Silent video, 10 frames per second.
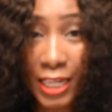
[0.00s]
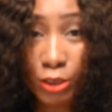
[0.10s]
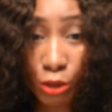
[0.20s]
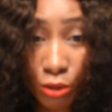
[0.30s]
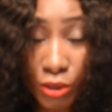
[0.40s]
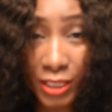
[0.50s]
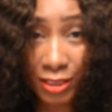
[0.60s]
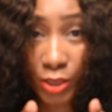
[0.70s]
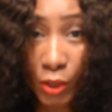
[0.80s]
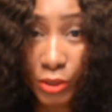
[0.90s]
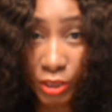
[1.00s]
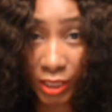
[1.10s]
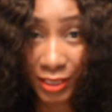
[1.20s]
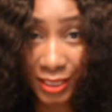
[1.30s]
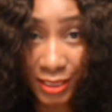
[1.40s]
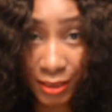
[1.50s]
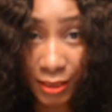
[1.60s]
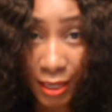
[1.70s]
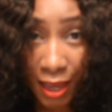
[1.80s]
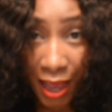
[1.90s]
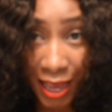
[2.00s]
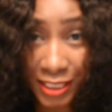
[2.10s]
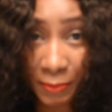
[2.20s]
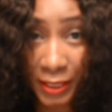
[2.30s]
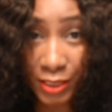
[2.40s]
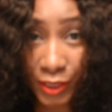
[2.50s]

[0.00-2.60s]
are do's and don'ts in this aspect.